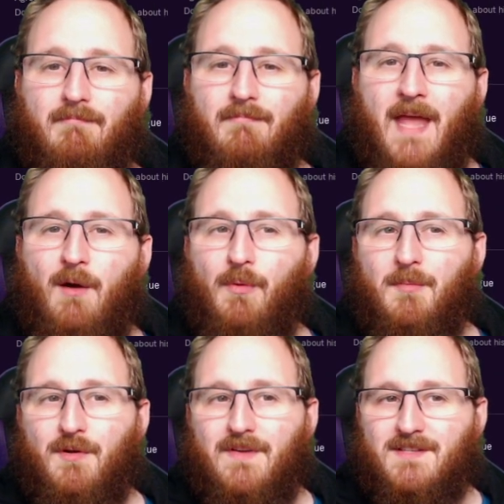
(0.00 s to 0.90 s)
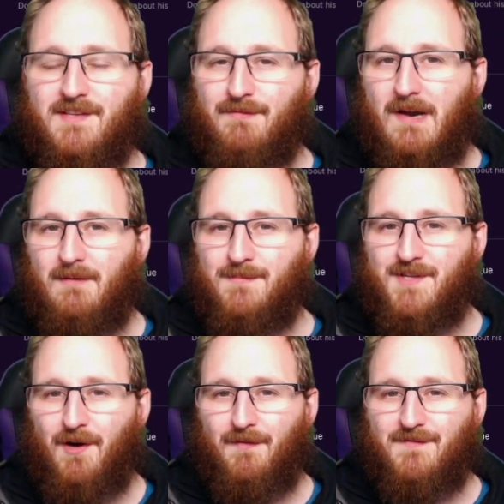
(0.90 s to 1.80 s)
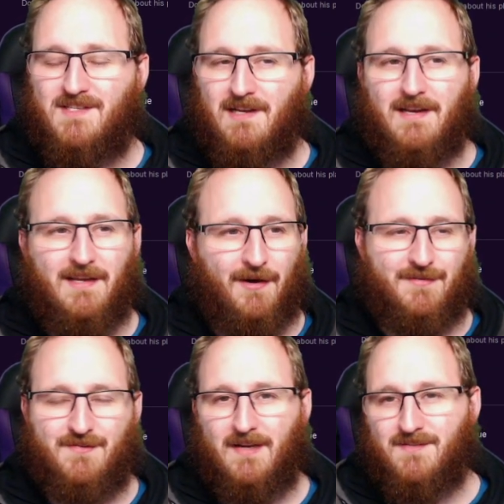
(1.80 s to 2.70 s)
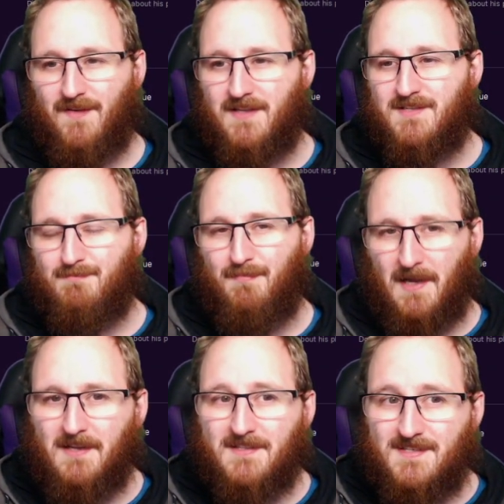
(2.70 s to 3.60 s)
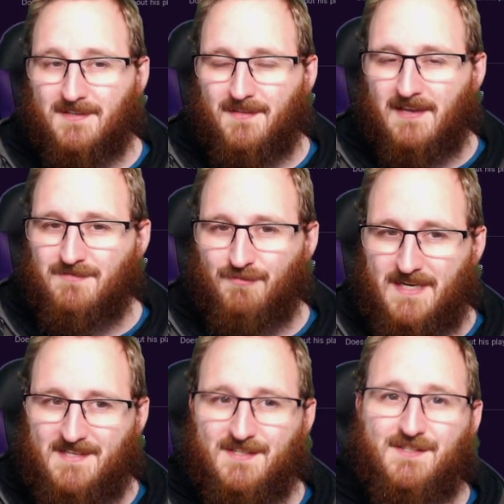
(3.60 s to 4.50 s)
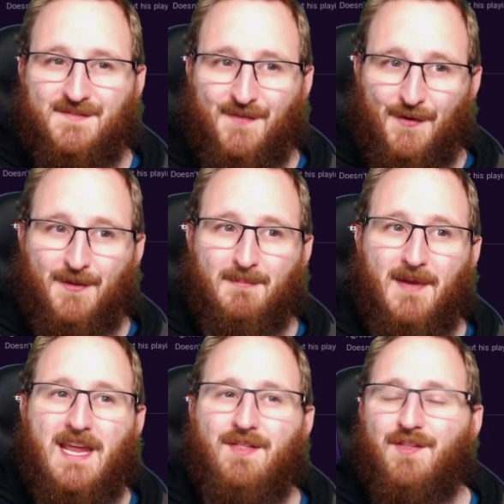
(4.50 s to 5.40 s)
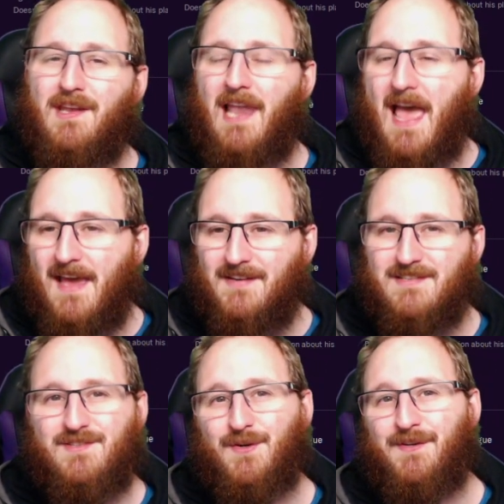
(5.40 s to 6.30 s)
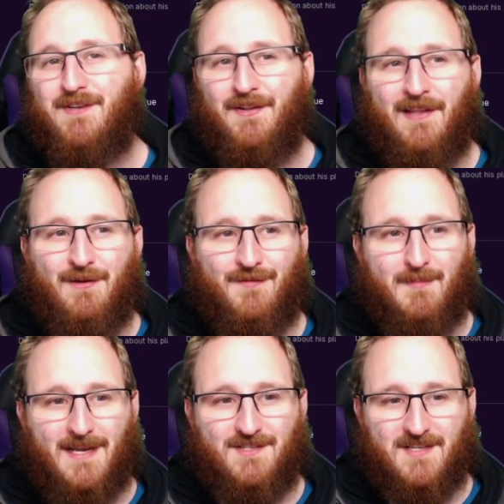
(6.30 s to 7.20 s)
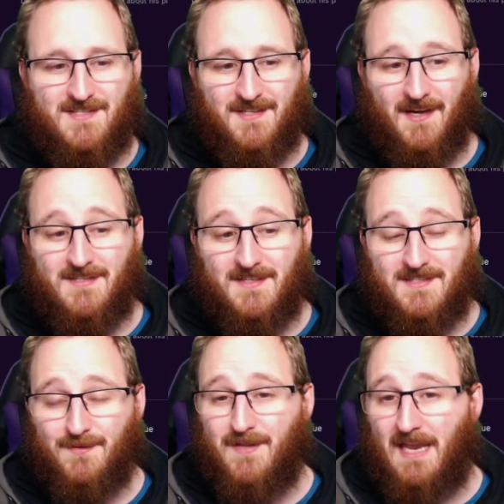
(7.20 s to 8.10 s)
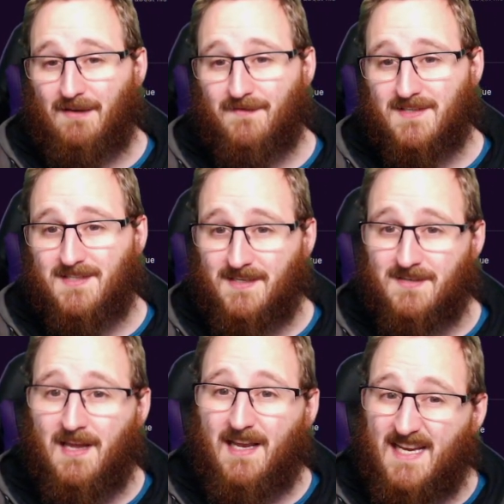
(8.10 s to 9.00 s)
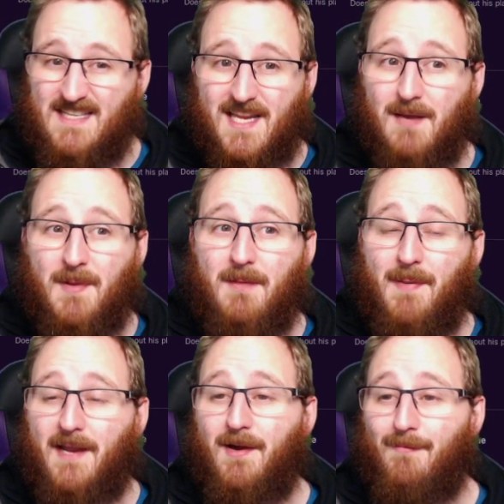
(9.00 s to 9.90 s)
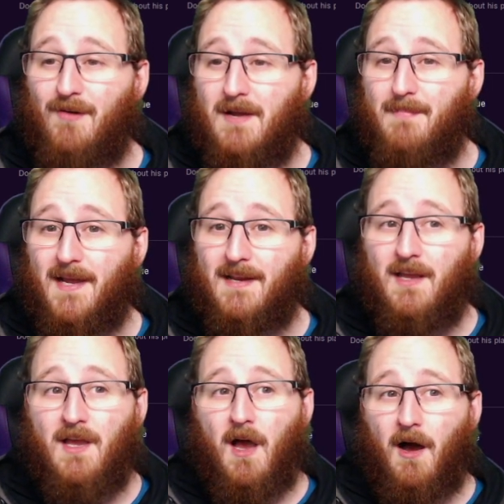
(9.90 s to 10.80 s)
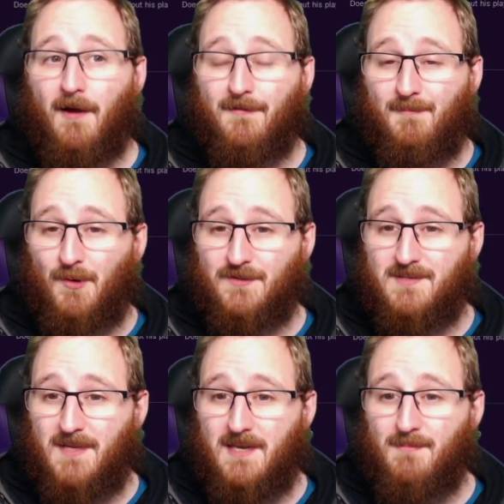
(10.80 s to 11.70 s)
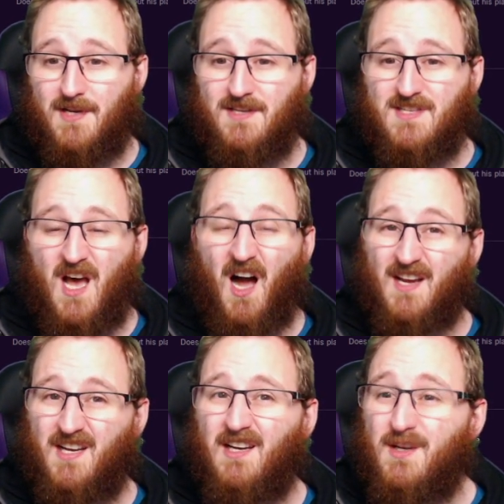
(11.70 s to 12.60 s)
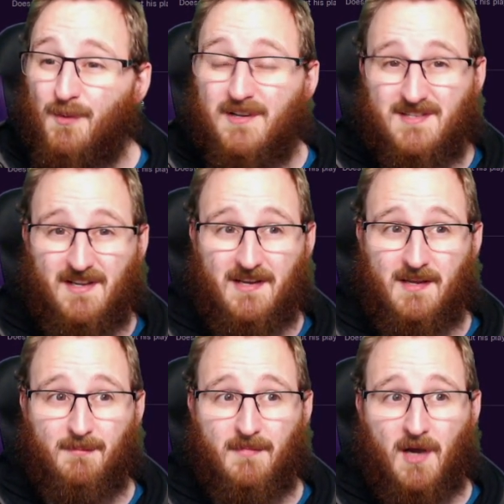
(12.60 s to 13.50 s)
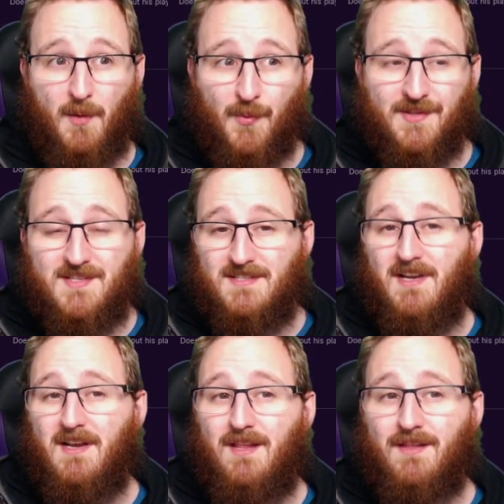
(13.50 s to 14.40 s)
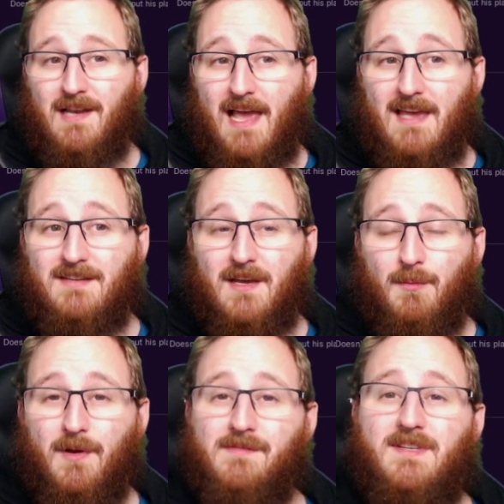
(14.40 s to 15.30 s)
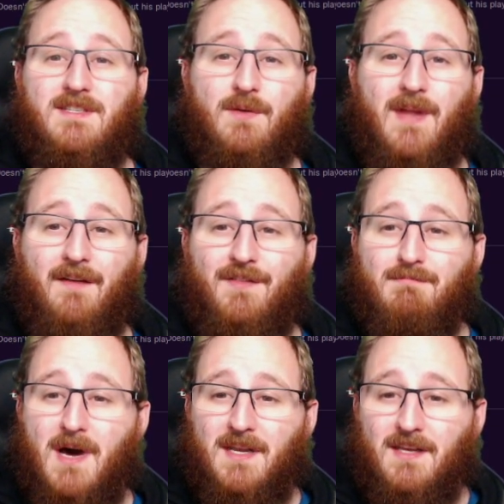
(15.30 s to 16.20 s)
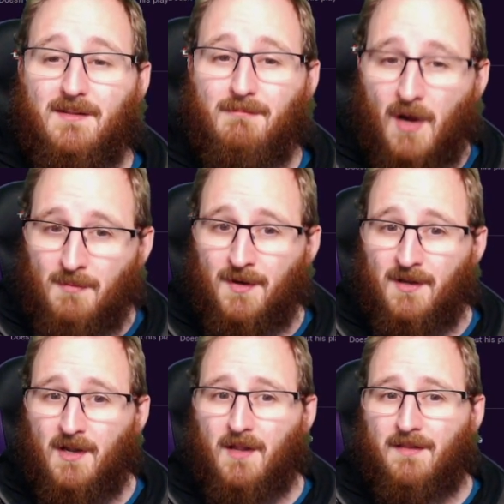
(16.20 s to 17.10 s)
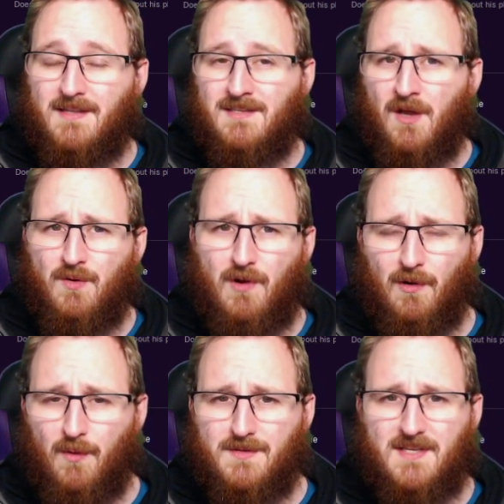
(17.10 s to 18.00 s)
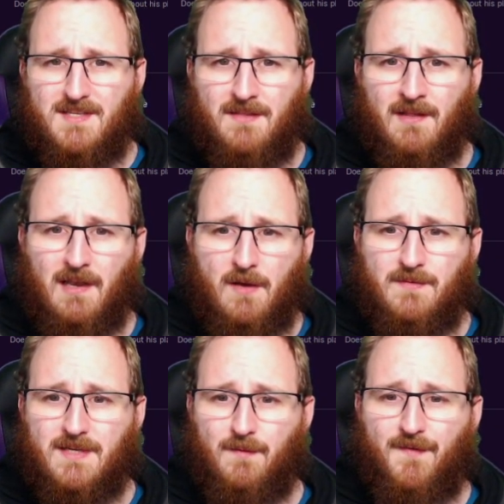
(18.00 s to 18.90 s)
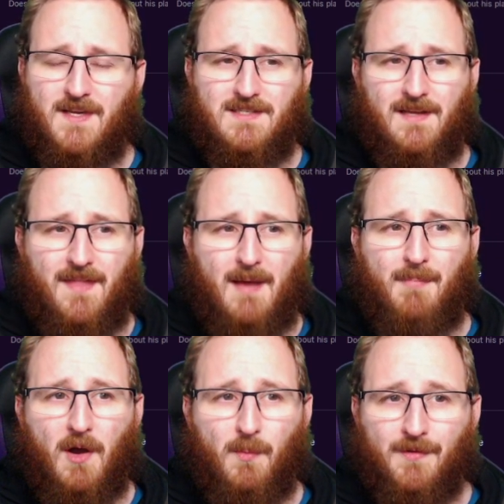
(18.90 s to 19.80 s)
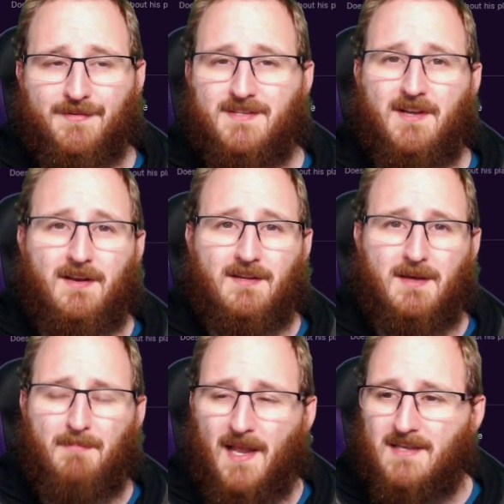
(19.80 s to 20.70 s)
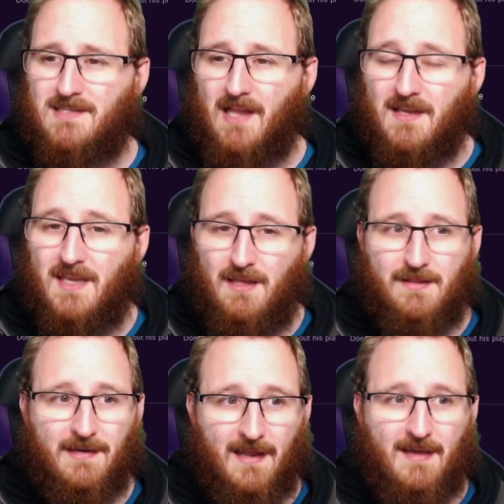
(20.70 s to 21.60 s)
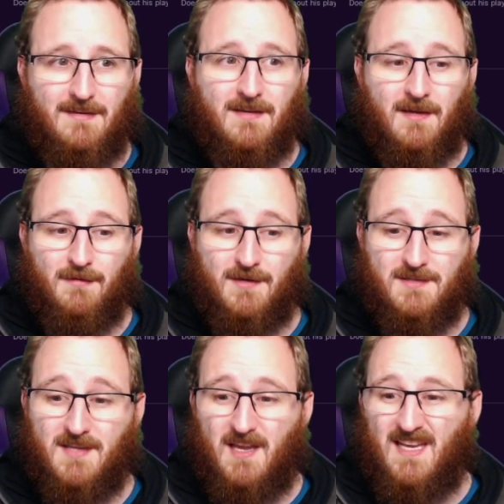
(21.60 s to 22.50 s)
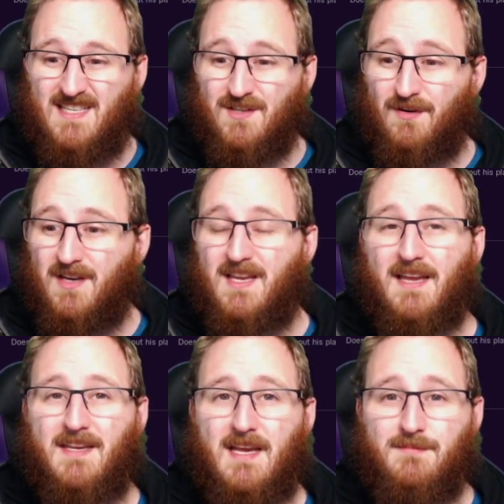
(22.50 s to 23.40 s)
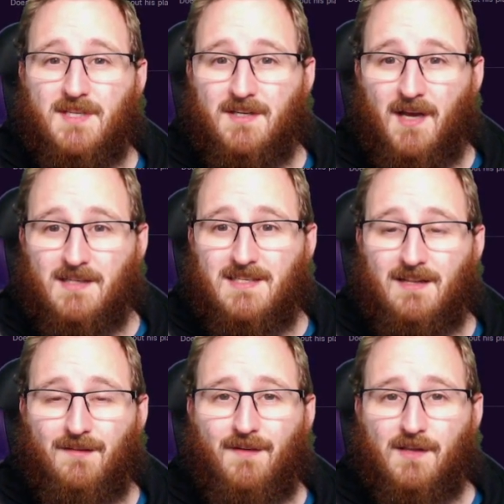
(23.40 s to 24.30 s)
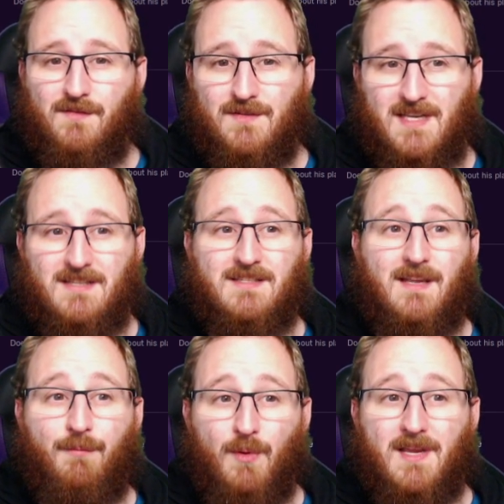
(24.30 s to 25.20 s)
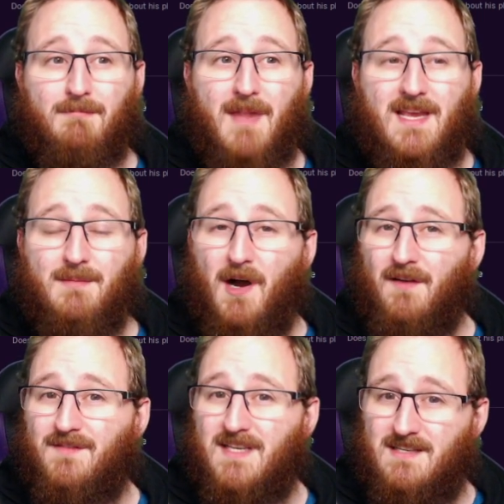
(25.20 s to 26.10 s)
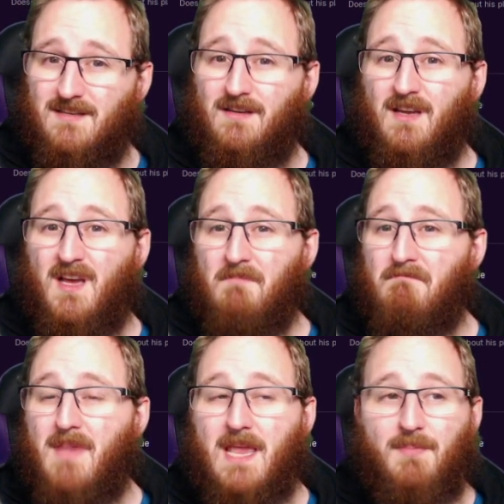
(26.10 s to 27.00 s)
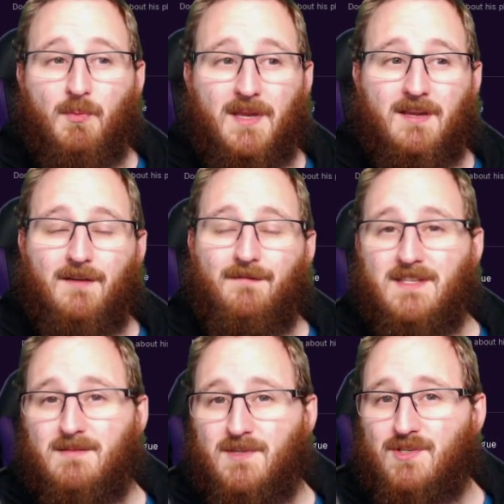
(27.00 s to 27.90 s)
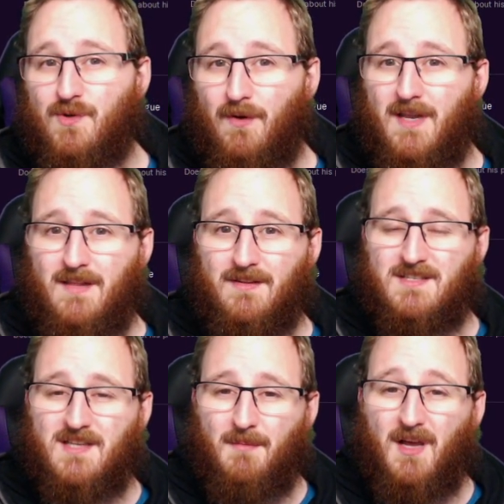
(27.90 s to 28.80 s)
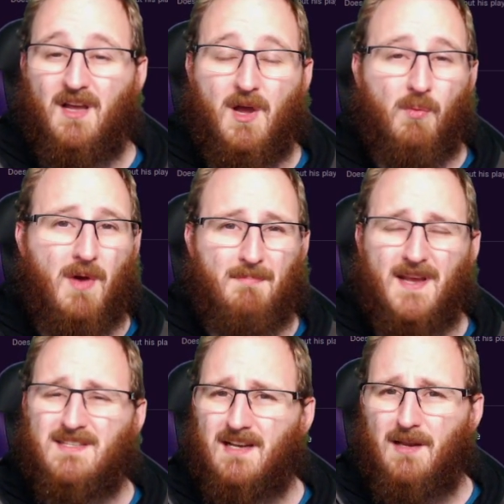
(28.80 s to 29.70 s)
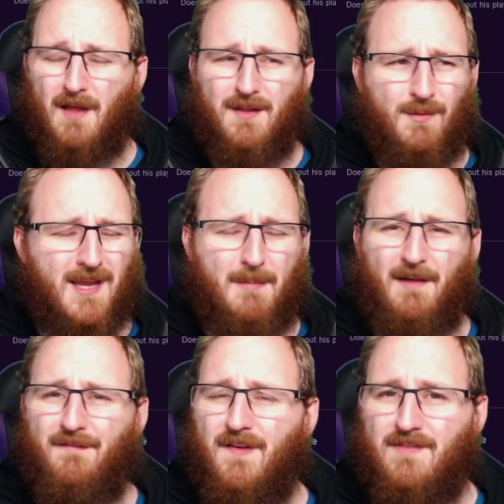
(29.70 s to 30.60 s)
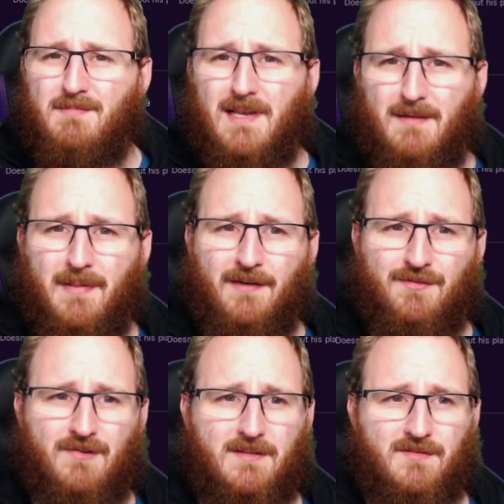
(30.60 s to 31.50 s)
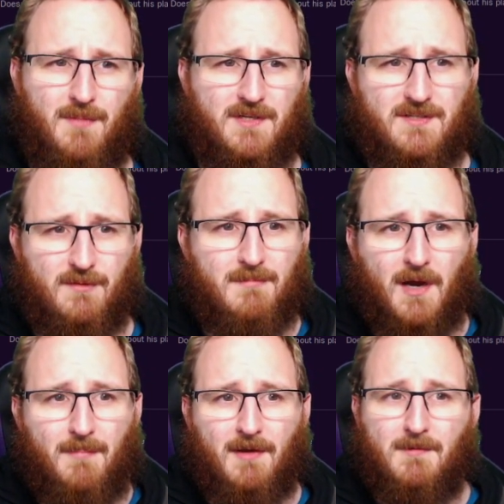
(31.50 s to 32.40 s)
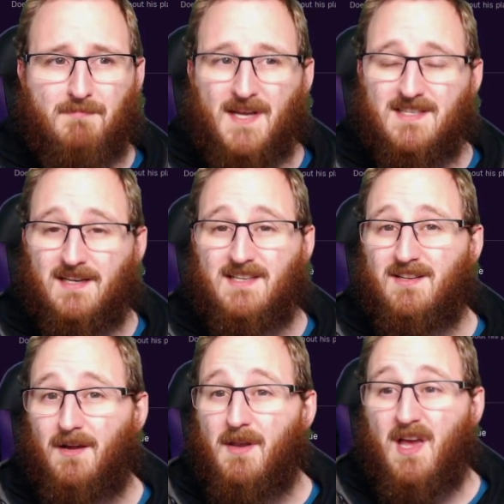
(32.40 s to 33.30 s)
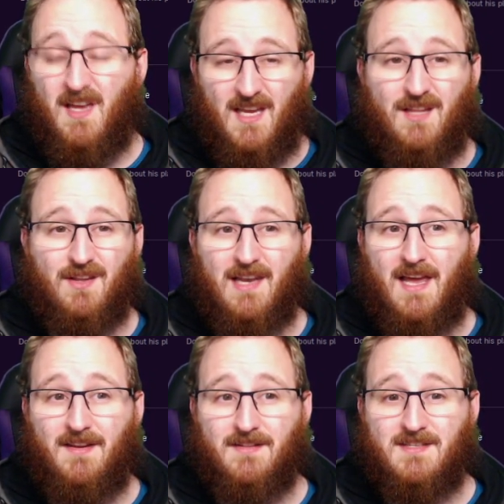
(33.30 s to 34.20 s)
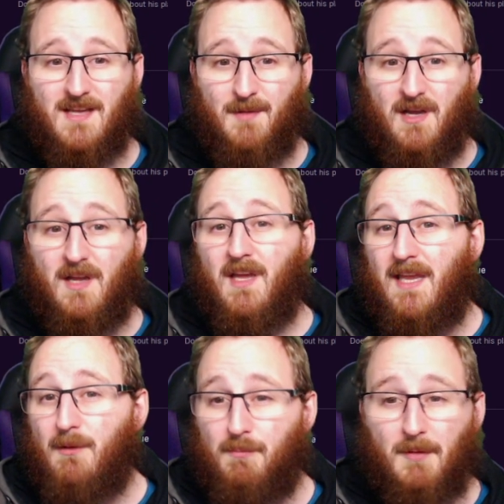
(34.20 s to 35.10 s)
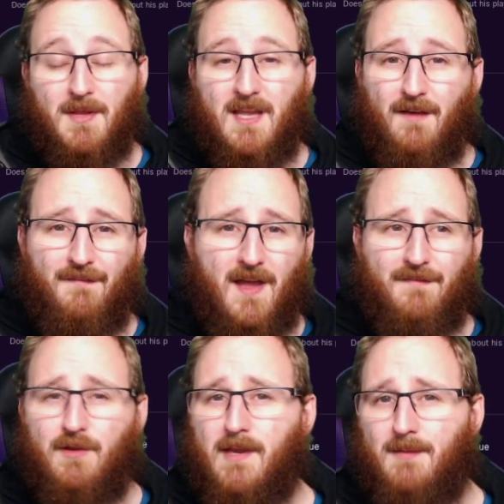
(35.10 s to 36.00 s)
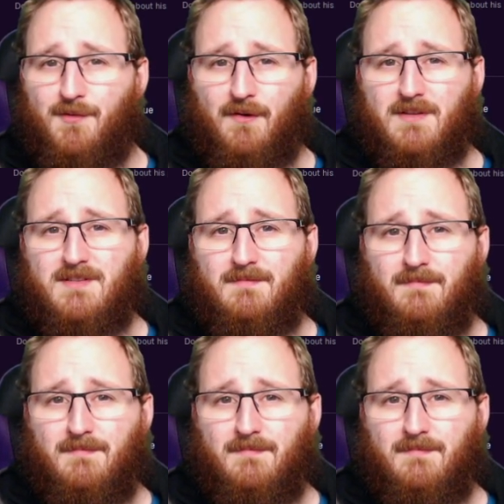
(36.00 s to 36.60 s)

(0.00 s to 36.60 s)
Now we move into the realms of slightly odd transfers, but there's reasons for them. Ethan Laird has joined on loan for Manchester United until the end of the season. He's going to be a backup right back. I've brought him in because I kind of want to sign him. I want to sign Ethan Laird. We obviously don't have the money at the moment. There's no clauses in the loan deal, things like that, but I want to sign players like Ethan Laird because he's not going to get games at United in the first few seasons. If we can make him half decent, maybe we can convince him to join in the summer, when basically I think we get about fifty million pounds transfer budget, so we might be able to basically sign Ethan Laird in the summer. He'll probably get a fair few games for us.